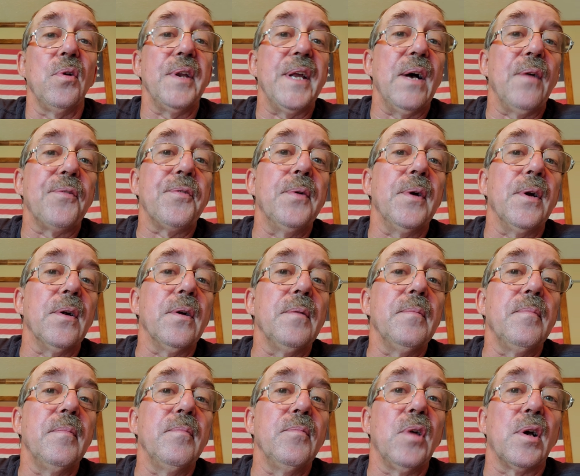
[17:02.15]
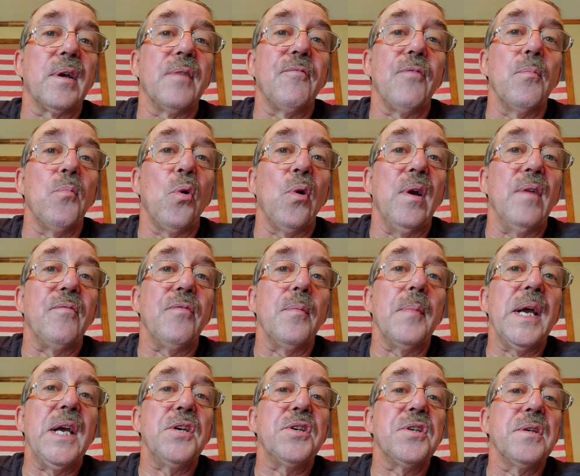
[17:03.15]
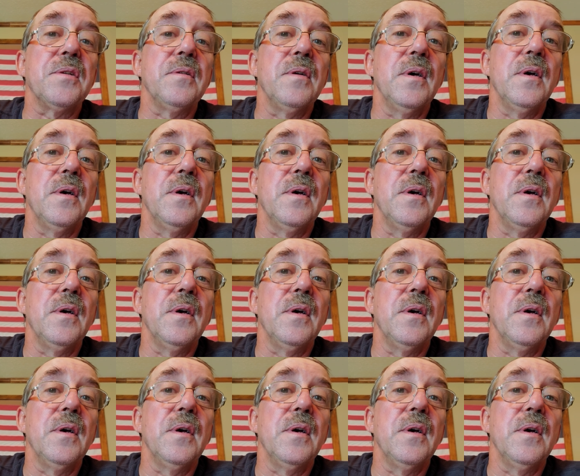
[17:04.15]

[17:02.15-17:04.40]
down through here looking for more information.